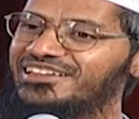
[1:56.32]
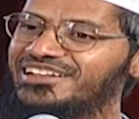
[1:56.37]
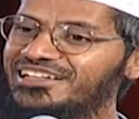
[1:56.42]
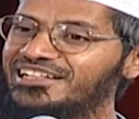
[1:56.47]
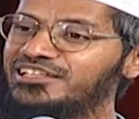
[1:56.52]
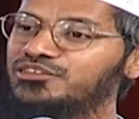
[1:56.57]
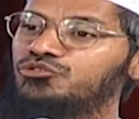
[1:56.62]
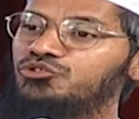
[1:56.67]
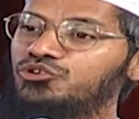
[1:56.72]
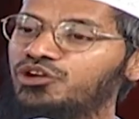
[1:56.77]
that a
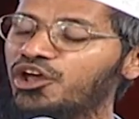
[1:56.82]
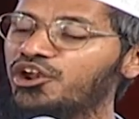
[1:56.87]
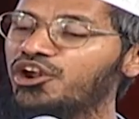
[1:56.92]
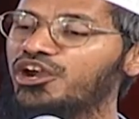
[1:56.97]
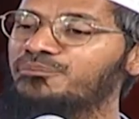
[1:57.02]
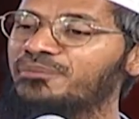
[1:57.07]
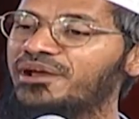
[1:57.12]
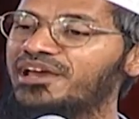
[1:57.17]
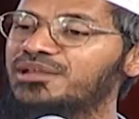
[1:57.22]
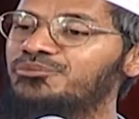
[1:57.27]
Hindu
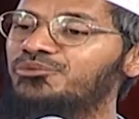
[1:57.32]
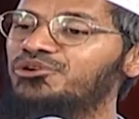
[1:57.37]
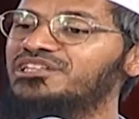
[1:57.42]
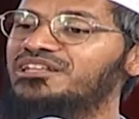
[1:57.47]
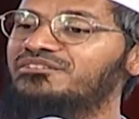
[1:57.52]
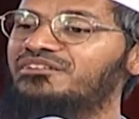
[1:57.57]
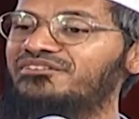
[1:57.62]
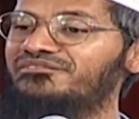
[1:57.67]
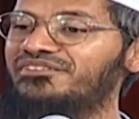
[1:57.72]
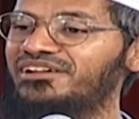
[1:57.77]
cannot marry more
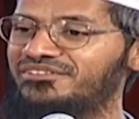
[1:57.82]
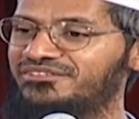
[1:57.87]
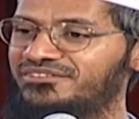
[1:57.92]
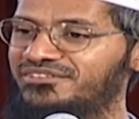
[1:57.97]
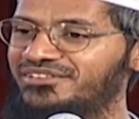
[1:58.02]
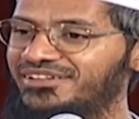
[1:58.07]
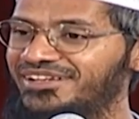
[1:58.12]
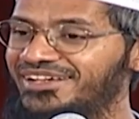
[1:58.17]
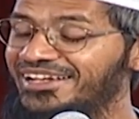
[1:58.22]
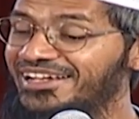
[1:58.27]
than one wife.
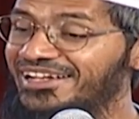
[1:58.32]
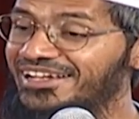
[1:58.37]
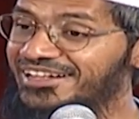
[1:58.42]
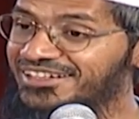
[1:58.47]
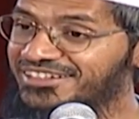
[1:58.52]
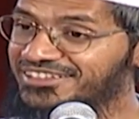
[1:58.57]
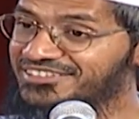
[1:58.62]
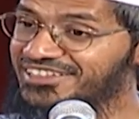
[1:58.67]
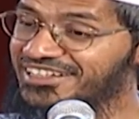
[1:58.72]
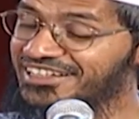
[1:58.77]

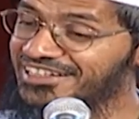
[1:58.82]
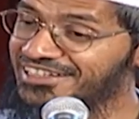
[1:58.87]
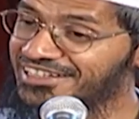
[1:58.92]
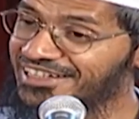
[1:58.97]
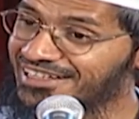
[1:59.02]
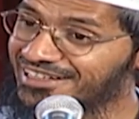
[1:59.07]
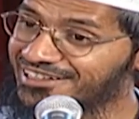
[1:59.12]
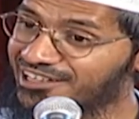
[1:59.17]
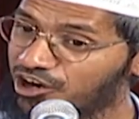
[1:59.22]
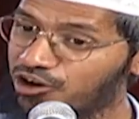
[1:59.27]
It is the
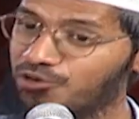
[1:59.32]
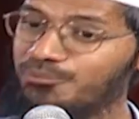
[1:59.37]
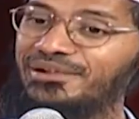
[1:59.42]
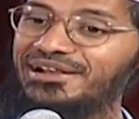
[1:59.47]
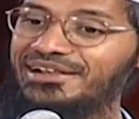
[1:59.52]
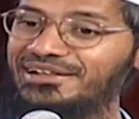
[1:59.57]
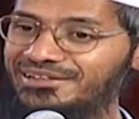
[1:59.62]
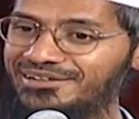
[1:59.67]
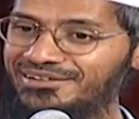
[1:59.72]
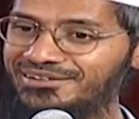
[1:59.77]
Indian
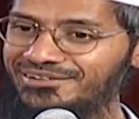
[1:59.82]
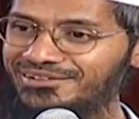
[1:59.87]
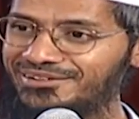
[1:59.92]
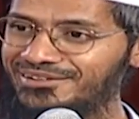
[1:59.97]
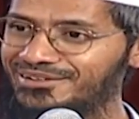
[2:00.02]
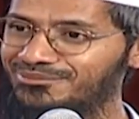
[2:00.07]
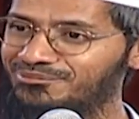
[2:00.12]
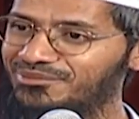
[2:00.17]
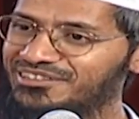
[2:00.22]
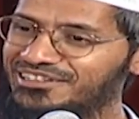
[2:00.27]
government,
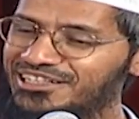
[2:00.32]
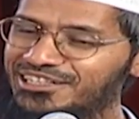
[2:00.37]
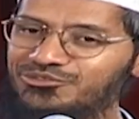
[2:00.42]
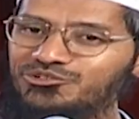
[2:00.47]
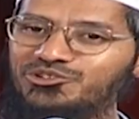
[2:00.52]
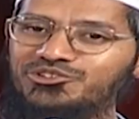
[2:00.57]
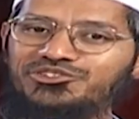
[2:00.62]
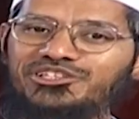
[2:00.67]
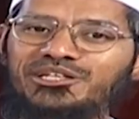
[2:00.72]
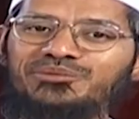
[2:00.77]
but the
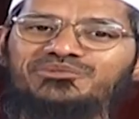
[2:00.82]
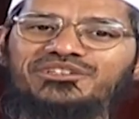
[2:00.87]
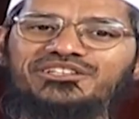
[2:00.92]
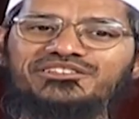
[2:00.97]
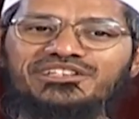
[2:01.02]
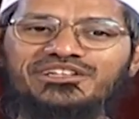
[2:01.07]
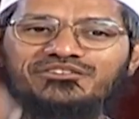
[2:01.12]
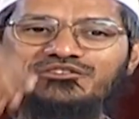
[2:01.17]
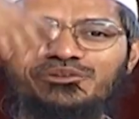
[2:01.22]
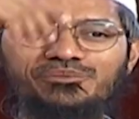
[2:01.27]
Hindu
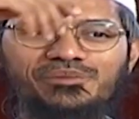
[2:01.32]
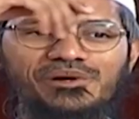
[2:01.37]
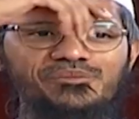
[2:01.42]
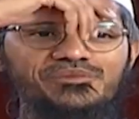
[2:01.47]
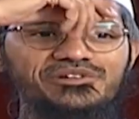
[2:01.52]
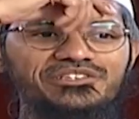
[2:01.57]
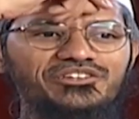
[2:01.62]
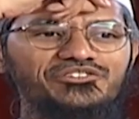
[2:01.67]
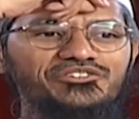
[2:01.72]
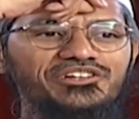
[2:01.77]
scriptures give you
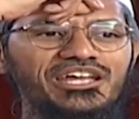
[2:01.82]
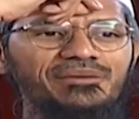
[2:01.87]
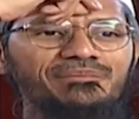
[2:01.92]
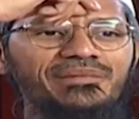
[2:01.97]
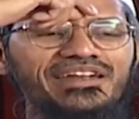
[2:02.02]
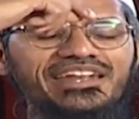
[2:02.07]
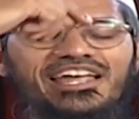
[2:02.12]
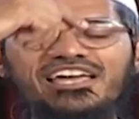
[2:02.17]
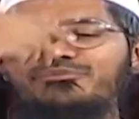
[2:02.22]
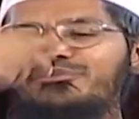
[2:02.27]
permission, you can
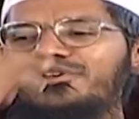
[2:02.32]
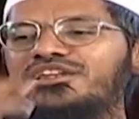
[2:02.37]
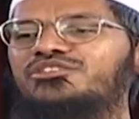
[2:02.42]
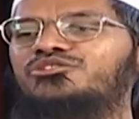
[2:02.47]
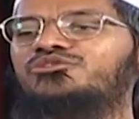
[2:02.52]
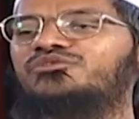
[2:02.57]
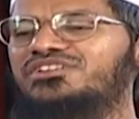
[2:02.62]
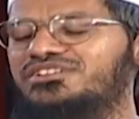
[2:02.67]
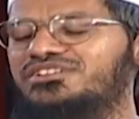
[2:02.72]
marry as many as you